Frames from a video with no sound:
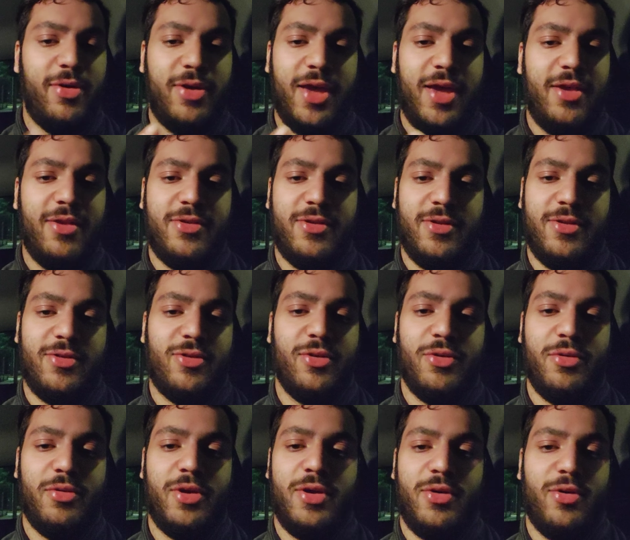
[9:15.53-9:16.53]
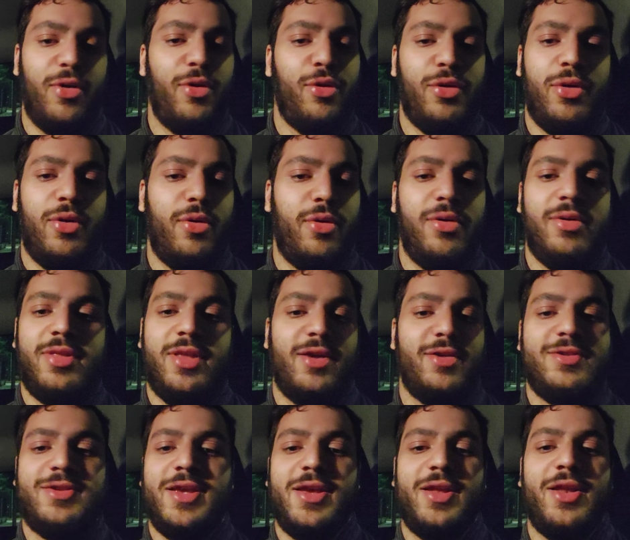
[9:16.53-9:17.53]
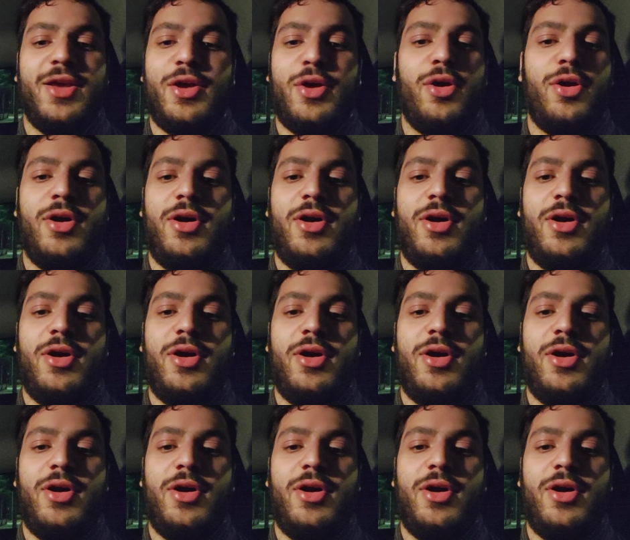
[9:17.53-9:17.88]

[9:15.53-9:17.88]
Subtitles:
Gates' story, or they'll say like,